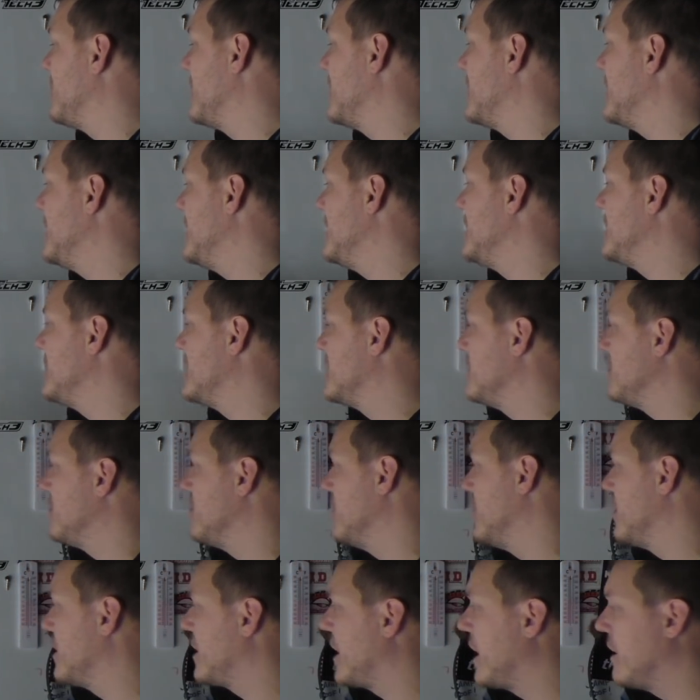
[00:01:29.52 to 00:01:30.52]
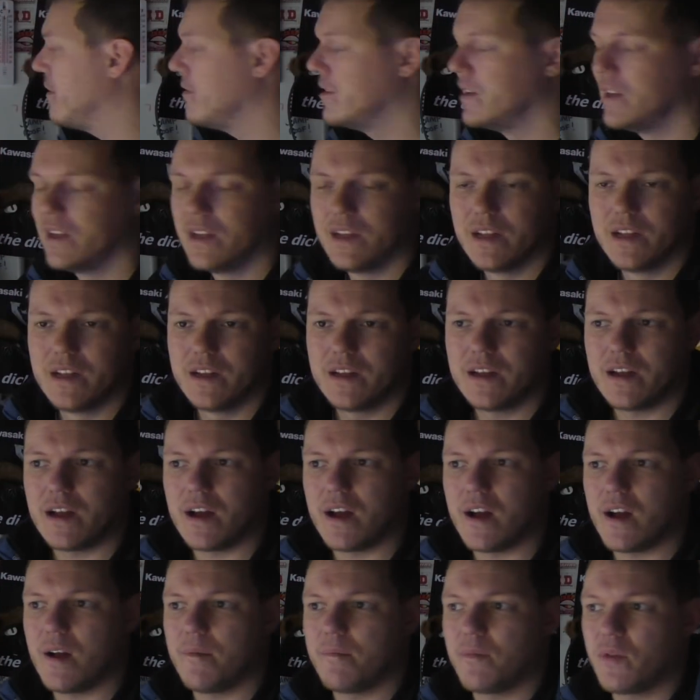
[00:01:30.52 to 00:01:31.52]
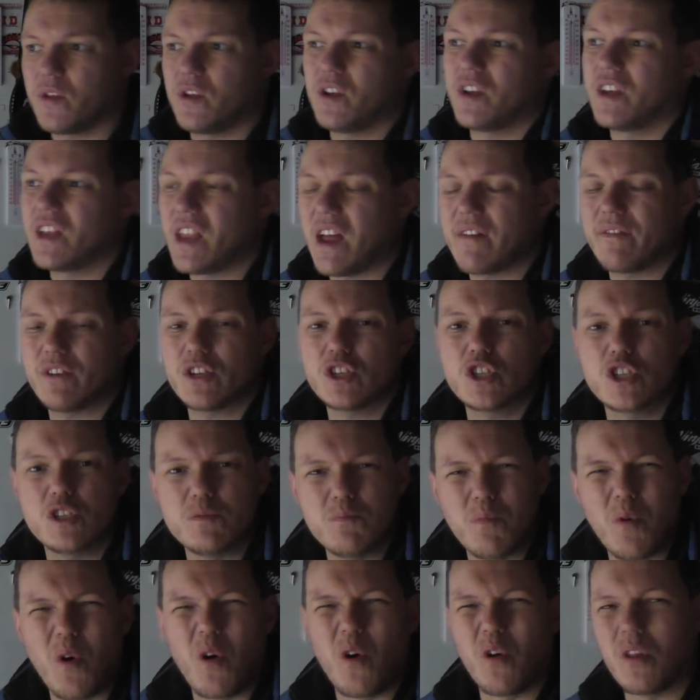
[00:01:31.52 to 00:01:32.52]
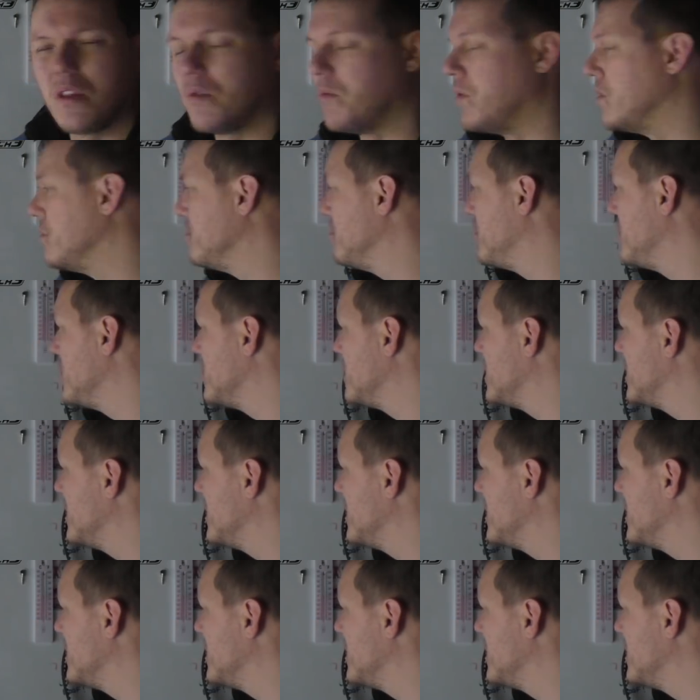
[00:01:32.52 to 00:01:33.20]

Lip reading: quite easy to work out. You can have a smaller one